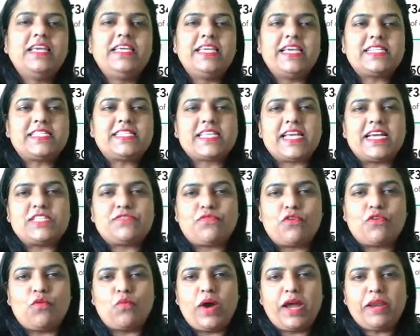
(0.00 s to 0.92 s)
Yes, guys,
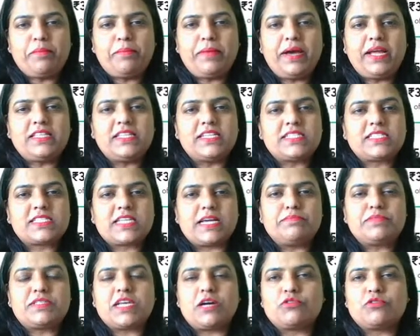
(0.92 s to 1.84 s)
for 1 month, this
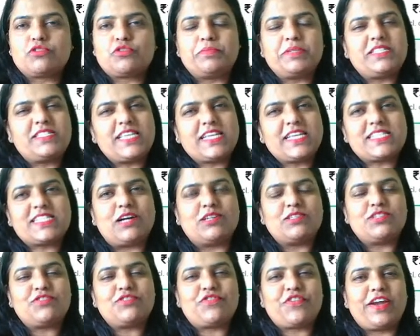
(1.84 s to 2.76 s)
comes out to be
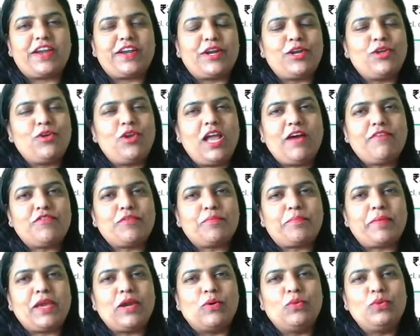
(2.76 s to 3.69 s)
6,300. You'll have to
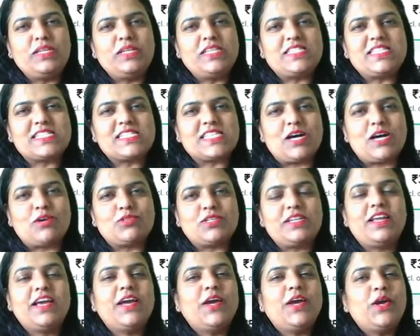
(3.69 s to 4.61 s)
pay only
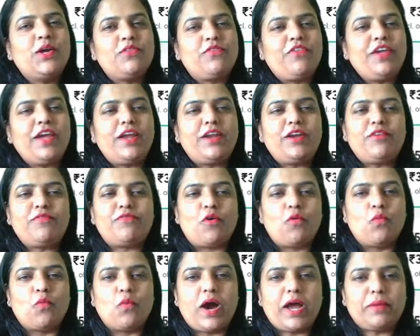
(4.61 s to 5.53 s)
6,300
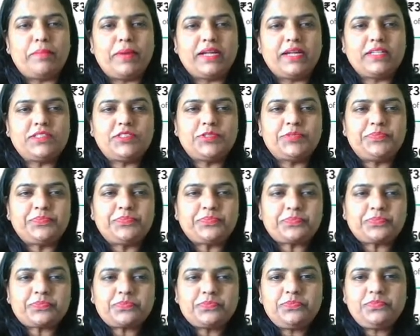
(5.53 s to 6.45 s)
for 1 month,
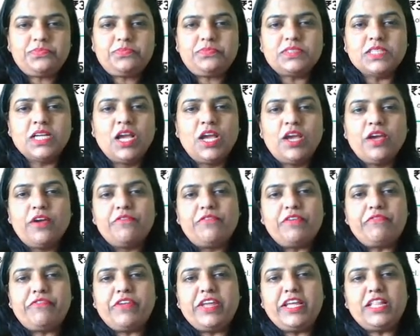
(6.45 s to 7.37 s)

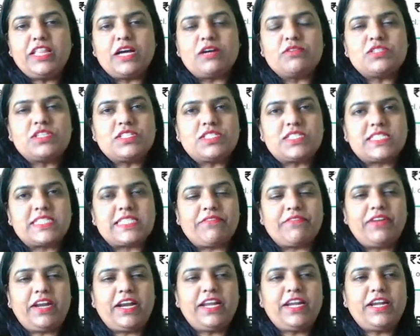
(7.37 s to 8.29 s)

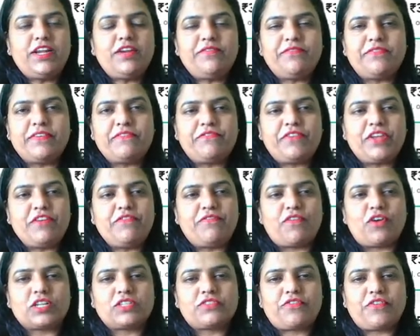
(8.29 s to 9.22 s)
15,750
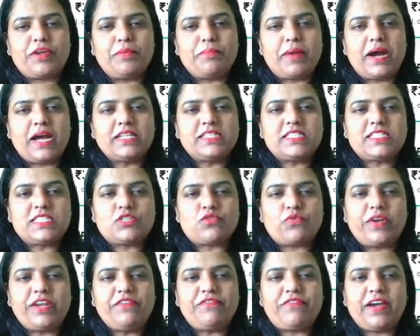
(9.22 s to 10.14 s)
for 3 months,
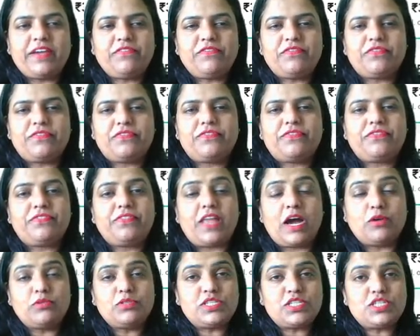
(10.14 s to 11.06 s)

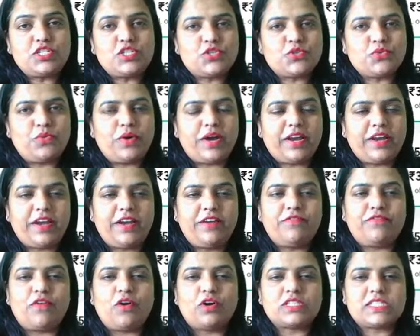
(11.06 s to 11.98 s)

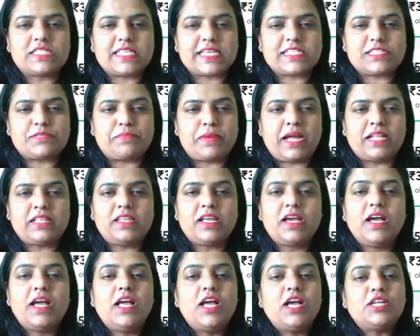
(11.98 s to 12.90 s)
25,200 for 6
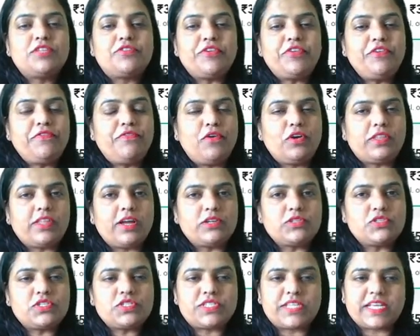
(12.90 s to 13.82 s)
months,
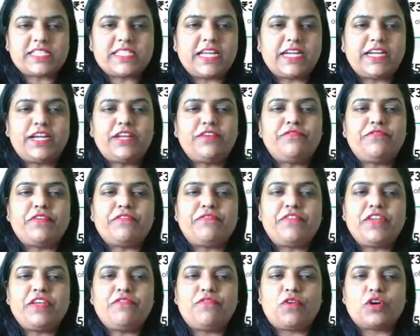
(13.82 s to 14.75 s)

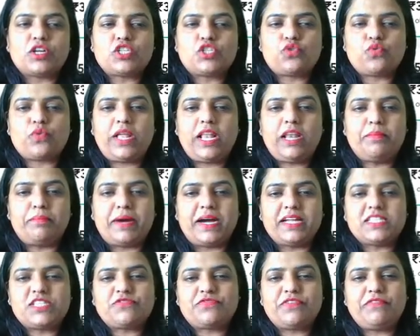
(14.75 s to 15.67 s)
34,650 for 12
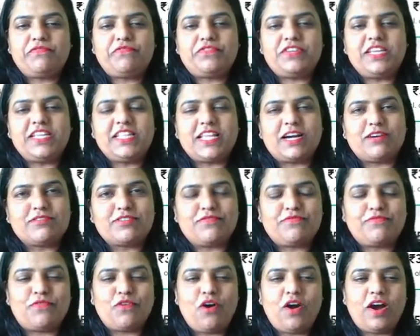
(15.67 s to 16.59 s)
months,
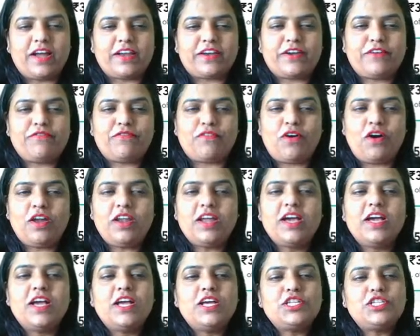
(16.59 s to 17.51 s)
50,400 for
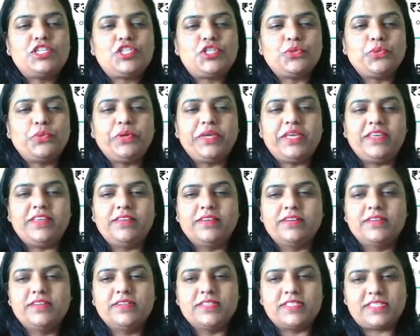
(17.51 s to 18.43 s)
2
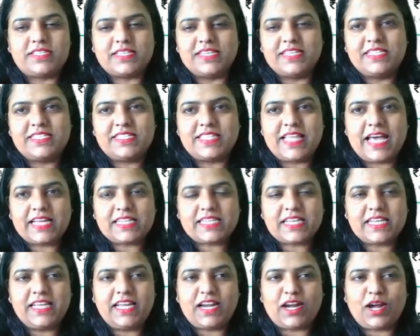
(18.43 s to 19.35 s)
years. Is
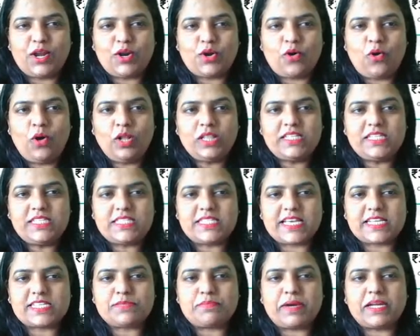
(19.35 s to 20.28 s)
that clear? And all these
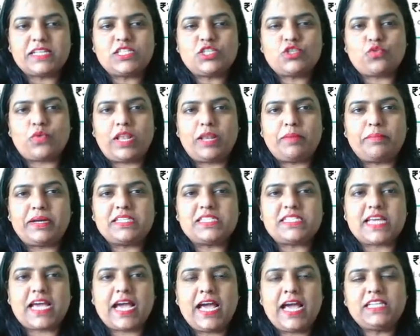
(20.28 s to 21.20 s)
6 months, 12
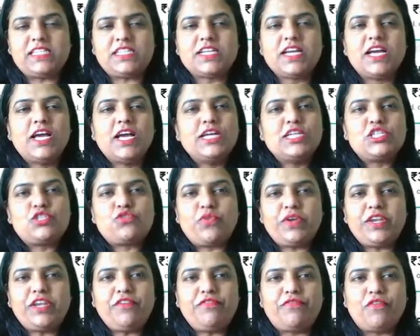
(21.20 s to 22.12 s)
months, and
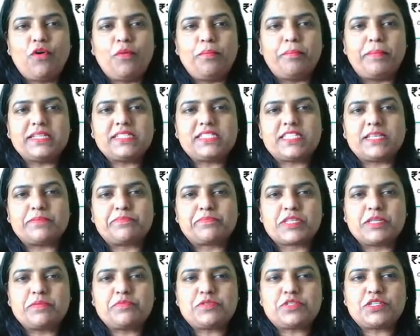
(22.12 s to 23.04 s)
24-month
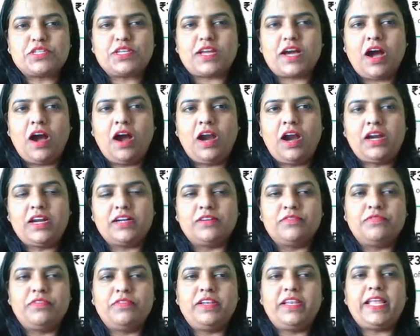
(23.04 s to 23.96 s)
subscription are
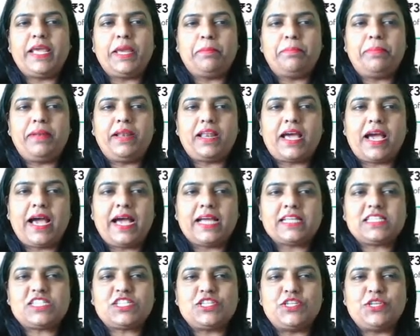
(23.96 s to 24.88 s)
available
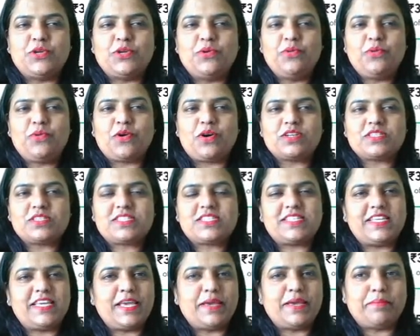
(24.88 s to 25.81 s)
at no
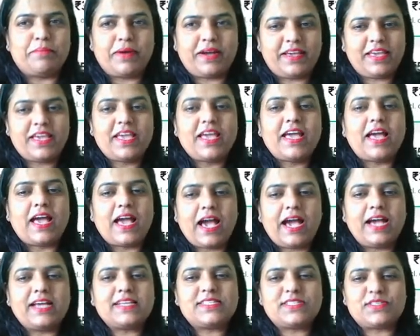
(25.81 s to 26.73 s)
cost EMI
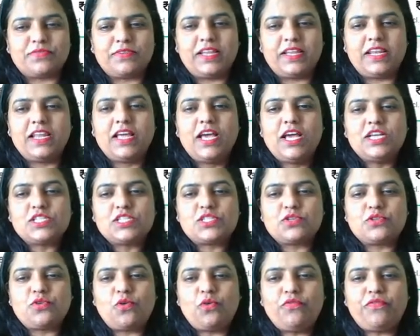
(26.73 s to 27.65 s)
as well.
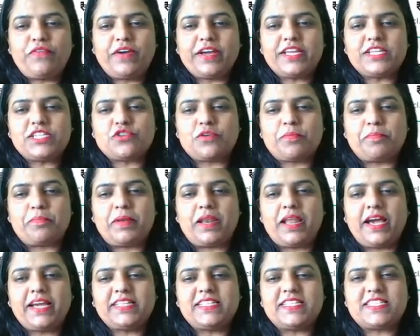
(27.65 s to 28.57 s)
So don't forget to
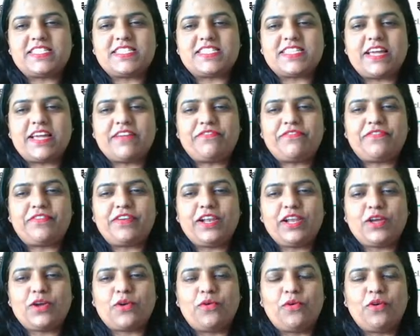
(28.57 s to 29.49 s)
apply this
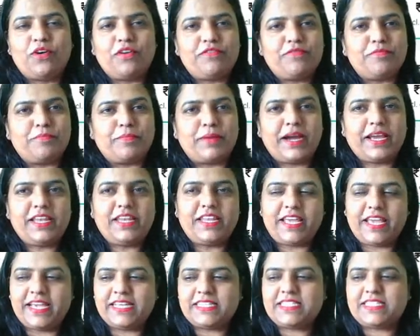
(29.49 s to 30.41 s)
referral code of mine
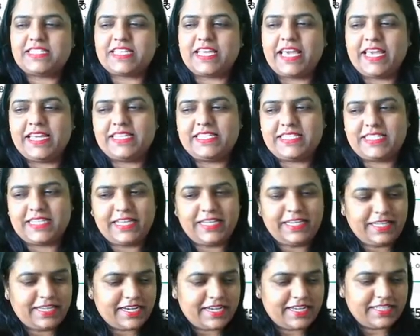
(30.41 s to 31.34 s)

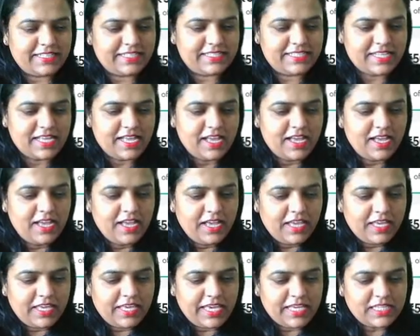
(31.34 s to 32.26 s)
SA10, guys.
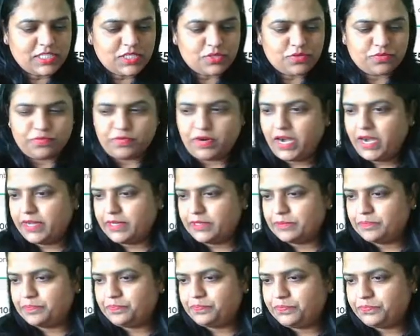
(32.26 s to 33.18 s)
Case
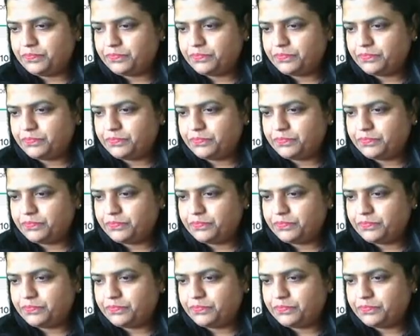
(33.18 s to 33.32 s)
1.